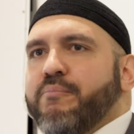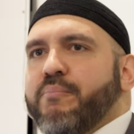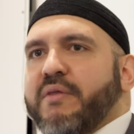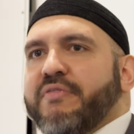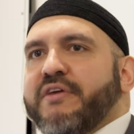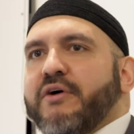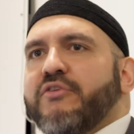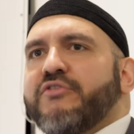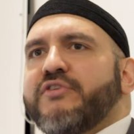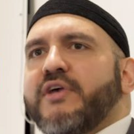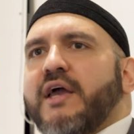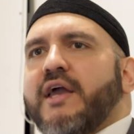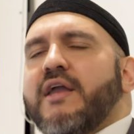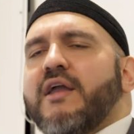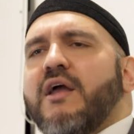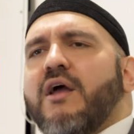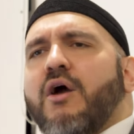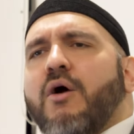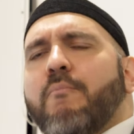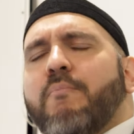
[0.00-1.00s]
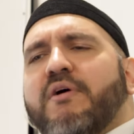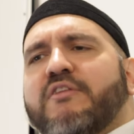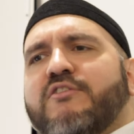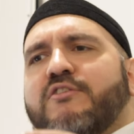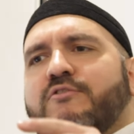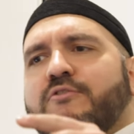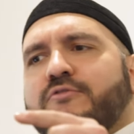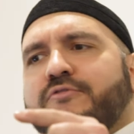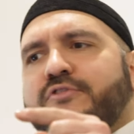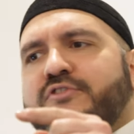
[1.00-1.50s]
But they'll say,
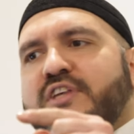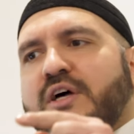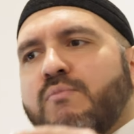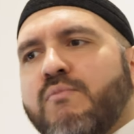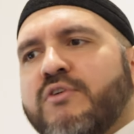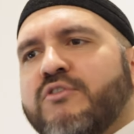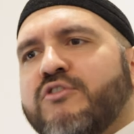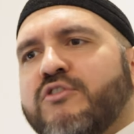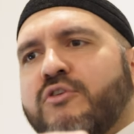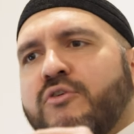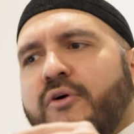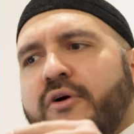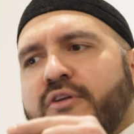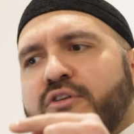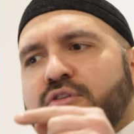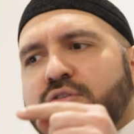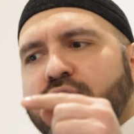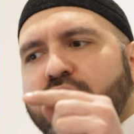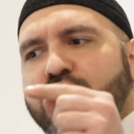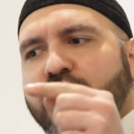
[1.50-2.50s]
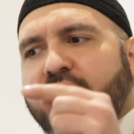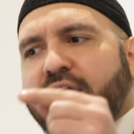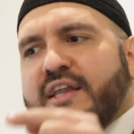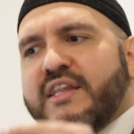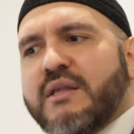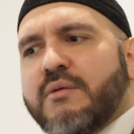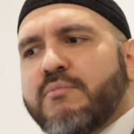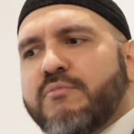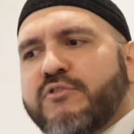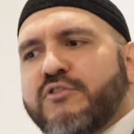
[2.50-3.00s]
but someone going
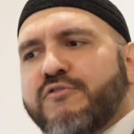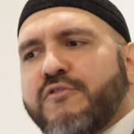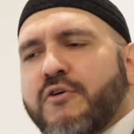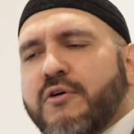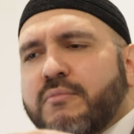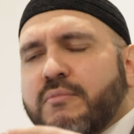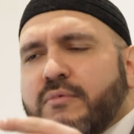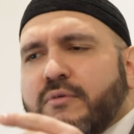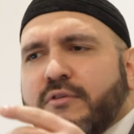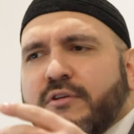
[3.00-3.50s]
Jahannam for